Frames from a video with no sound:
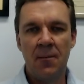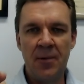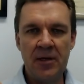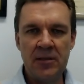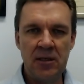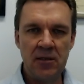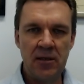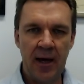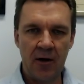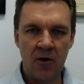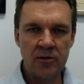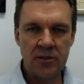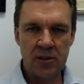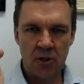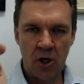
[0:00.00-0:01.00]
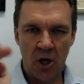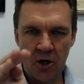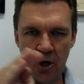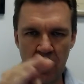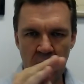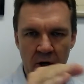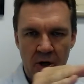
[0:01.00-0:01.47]
Busy, that constant go,
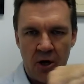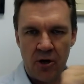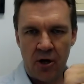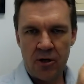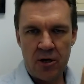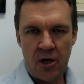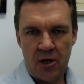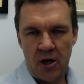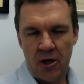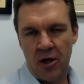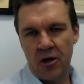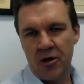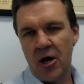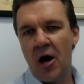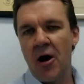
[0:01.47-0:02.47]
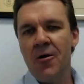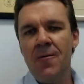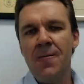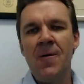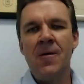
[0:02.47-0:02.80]
go, go, go, go, go, go, go, go.